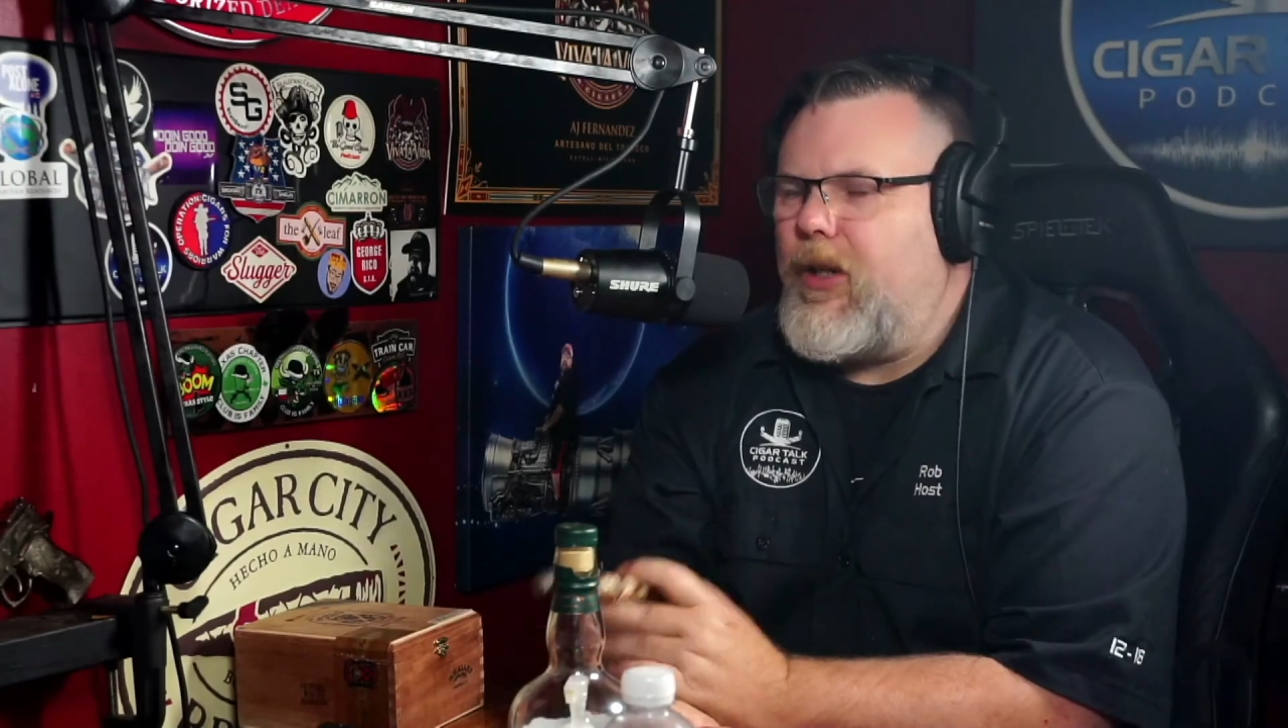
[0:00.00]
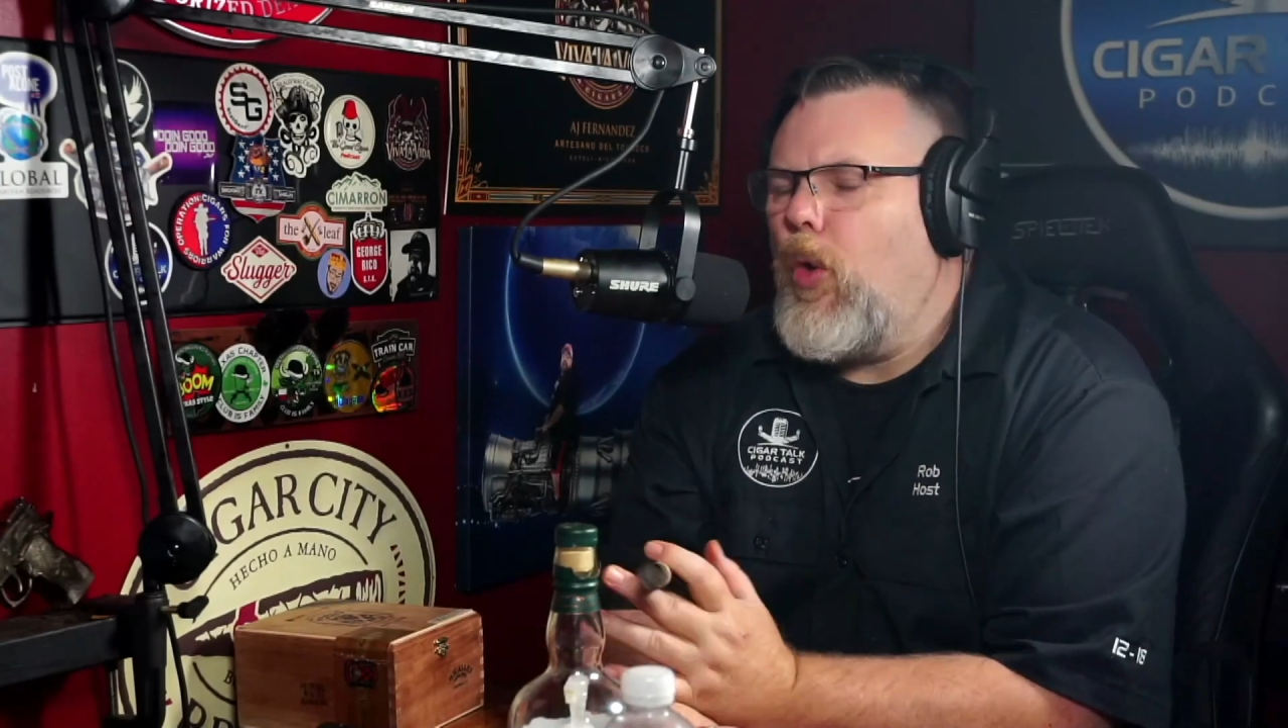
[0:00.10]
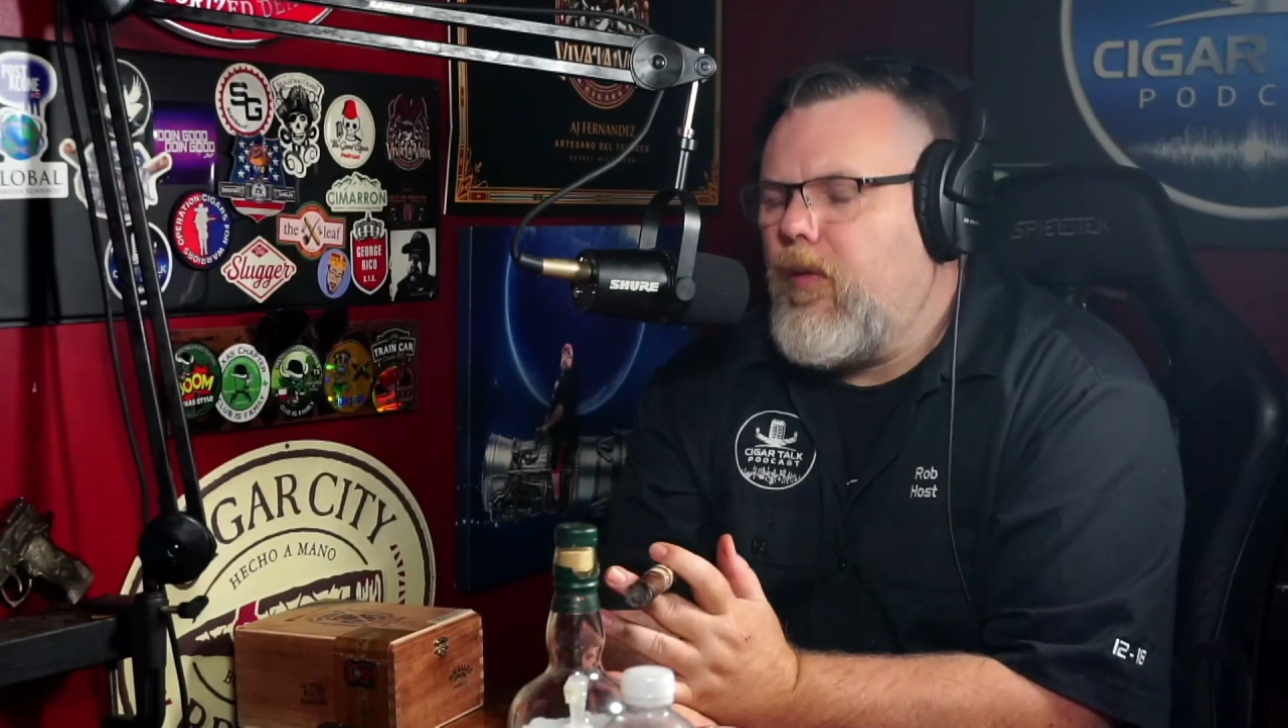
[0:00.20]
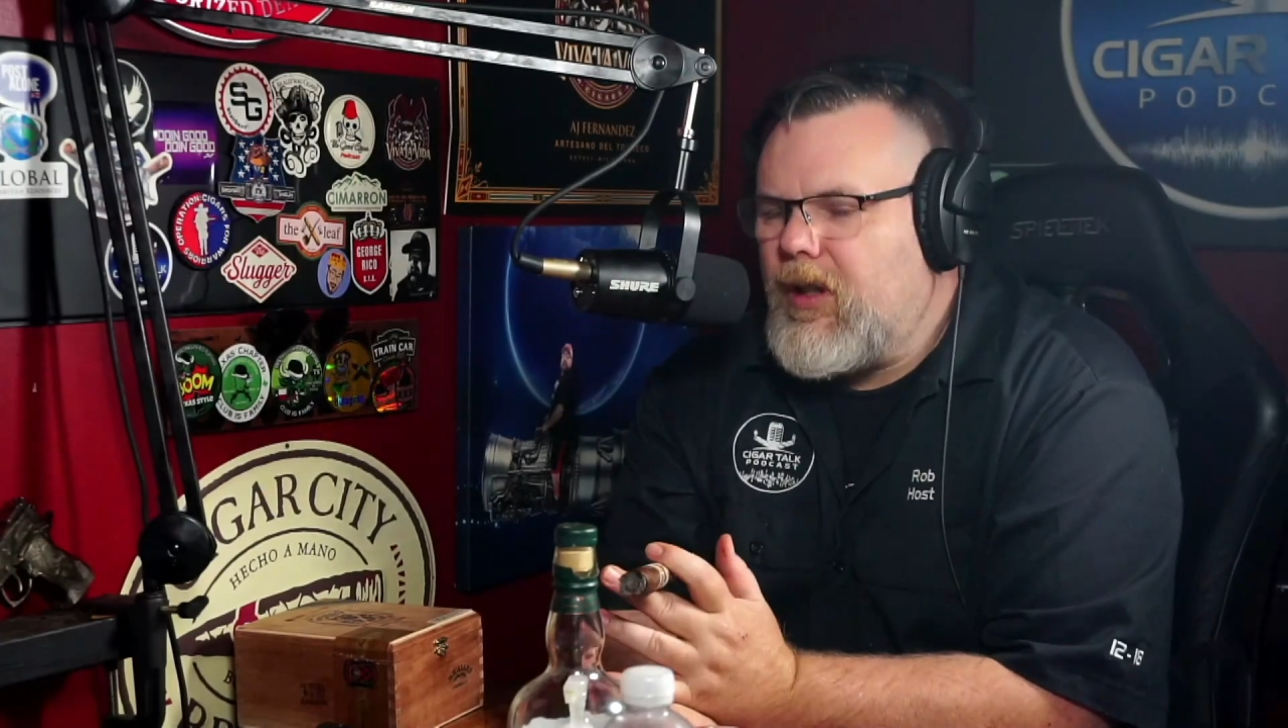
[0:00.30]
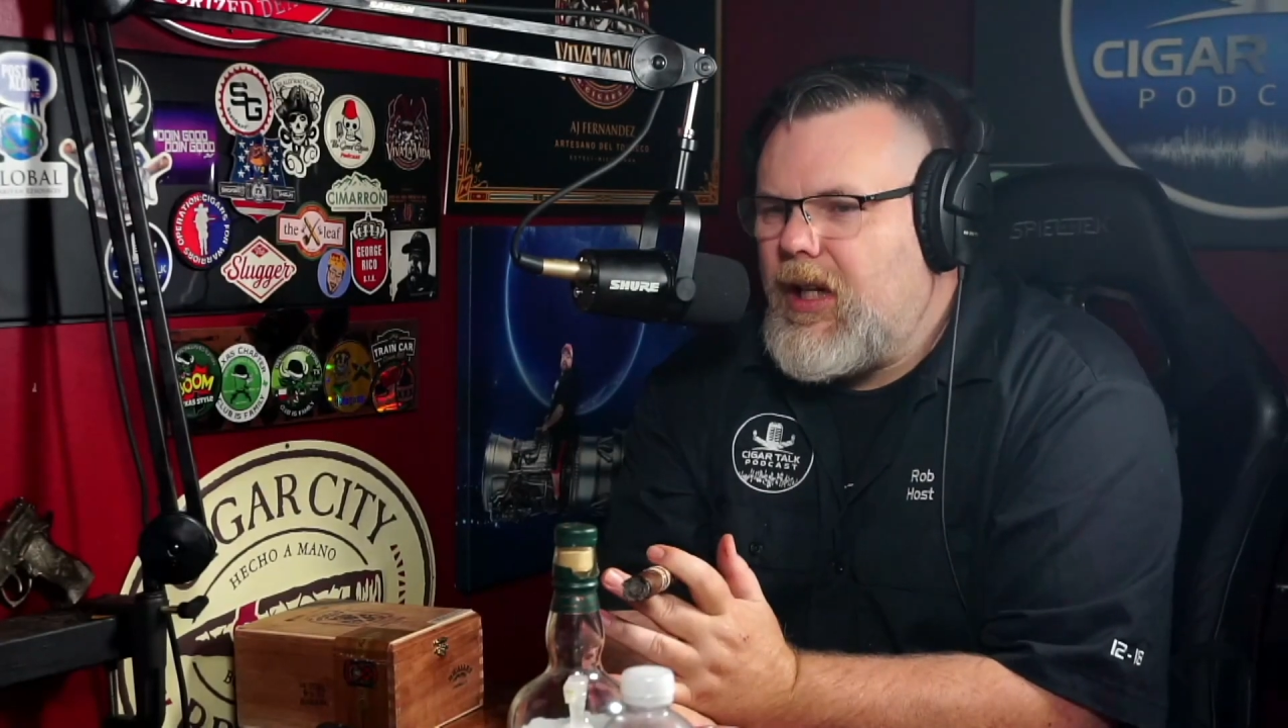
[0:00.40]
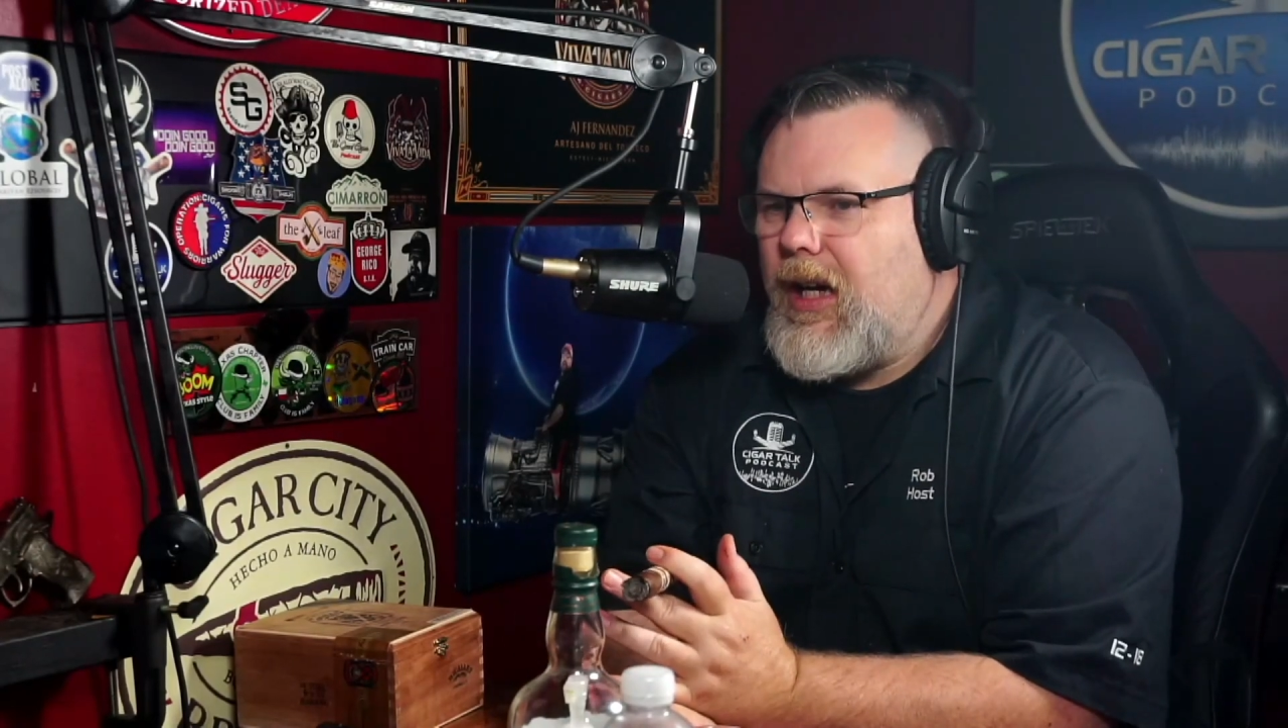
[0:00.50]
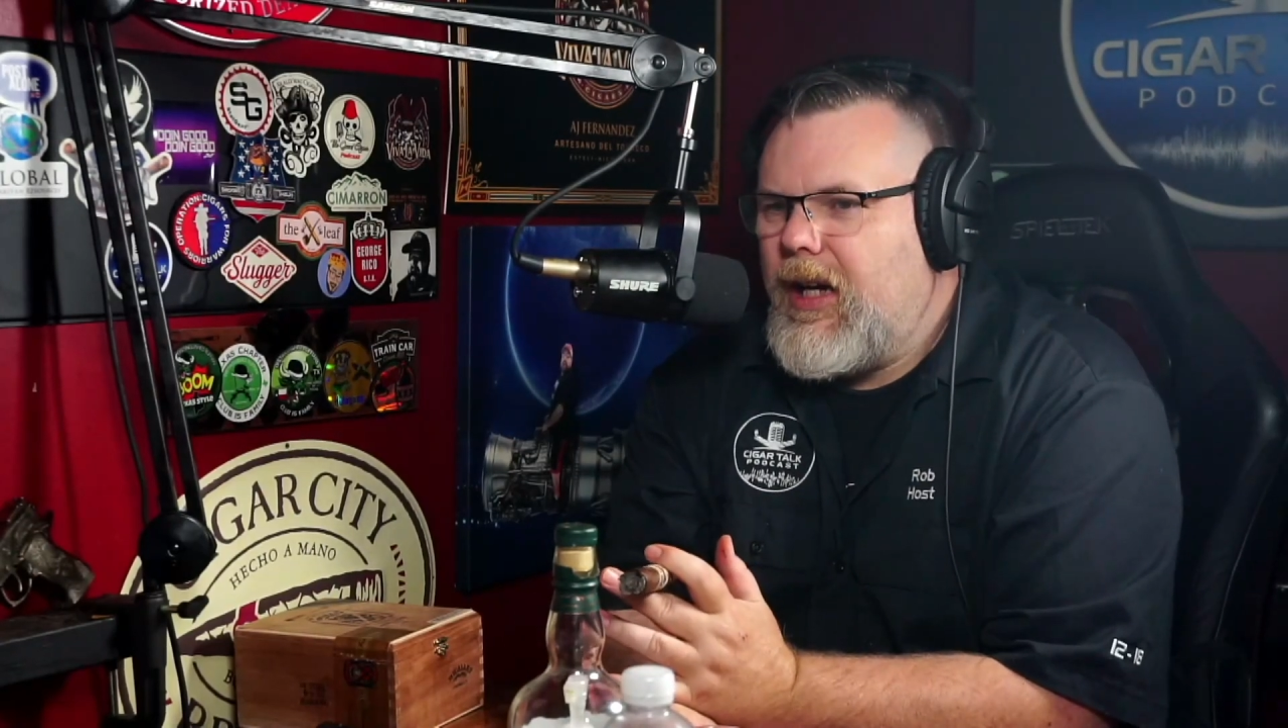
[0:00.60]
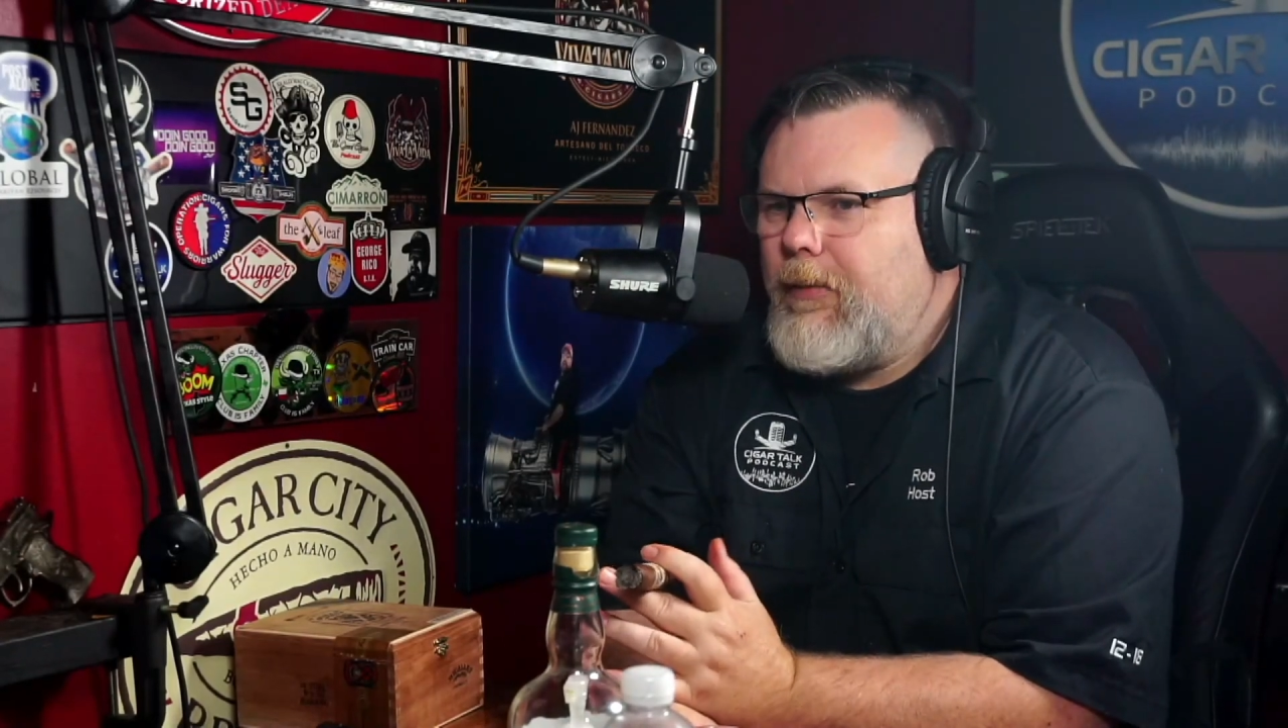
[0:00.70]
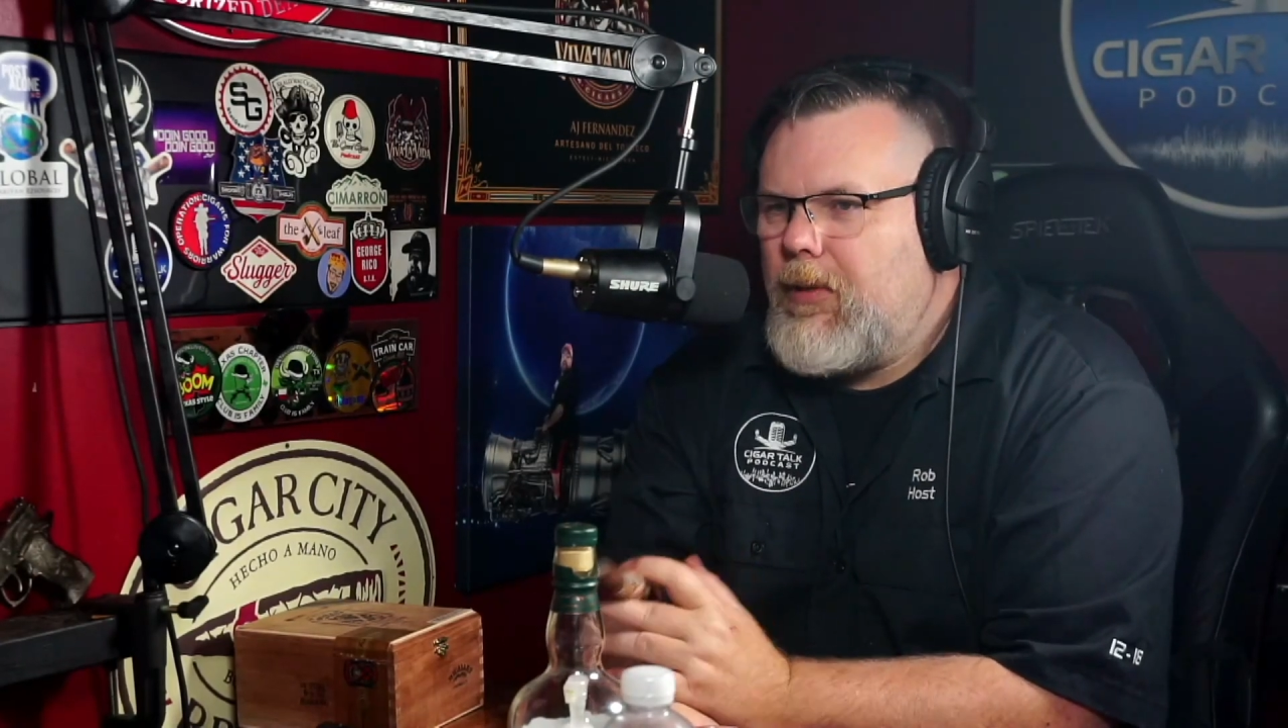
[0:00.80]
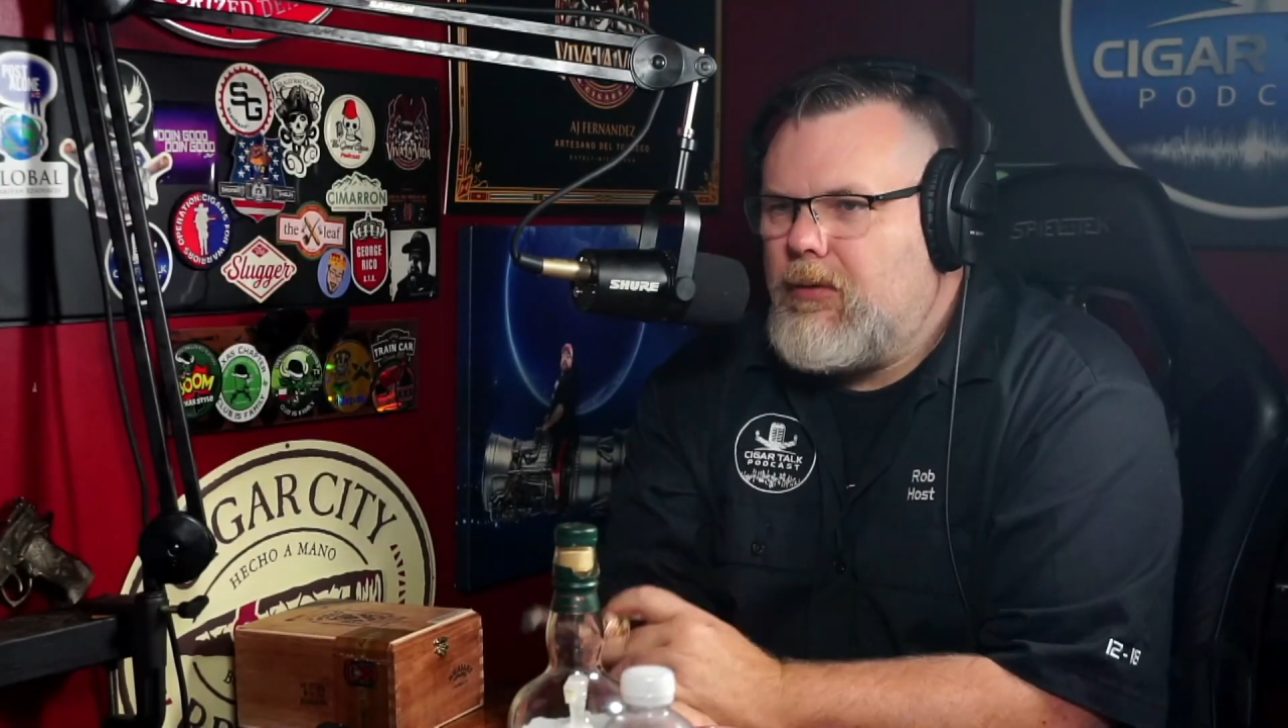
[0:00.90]

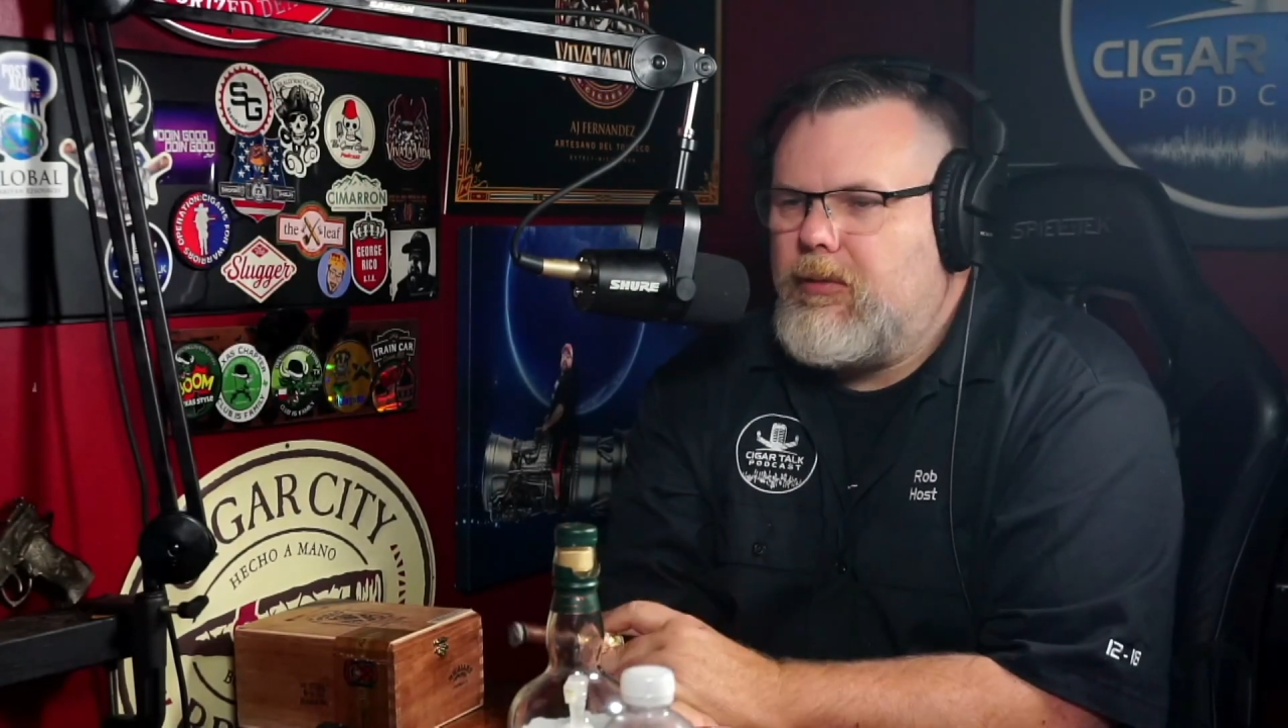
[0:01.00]
overtime,